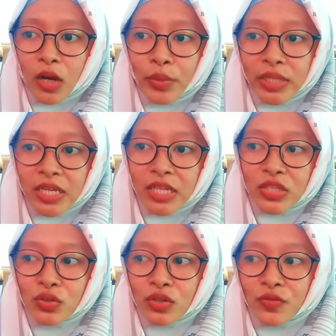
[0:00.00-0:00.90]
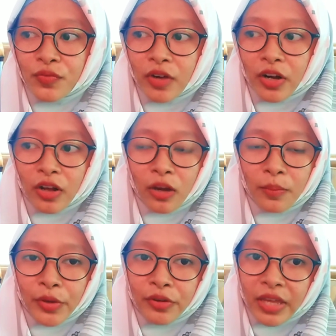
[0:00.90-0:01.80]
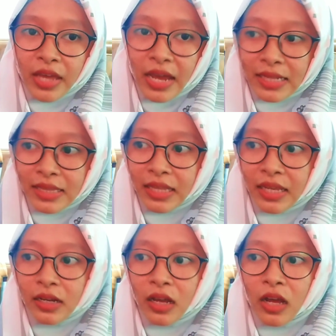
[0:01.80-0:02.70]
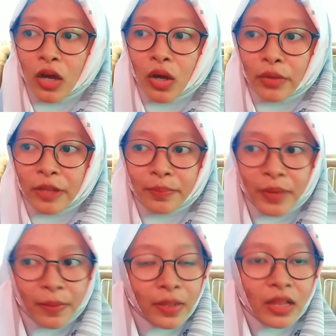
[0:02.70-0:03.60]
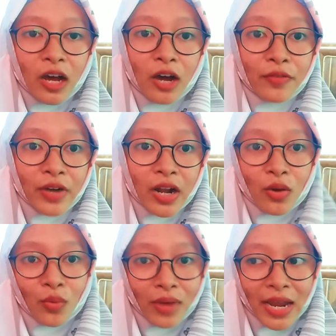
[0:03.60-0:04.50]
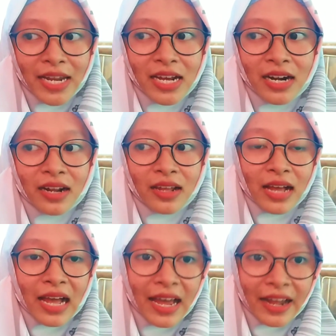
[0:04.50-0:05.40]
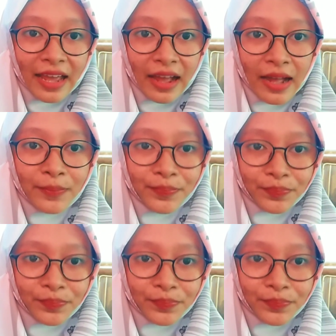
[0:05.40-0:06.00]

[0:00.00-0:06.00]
which is used for communicating with people over a wider area.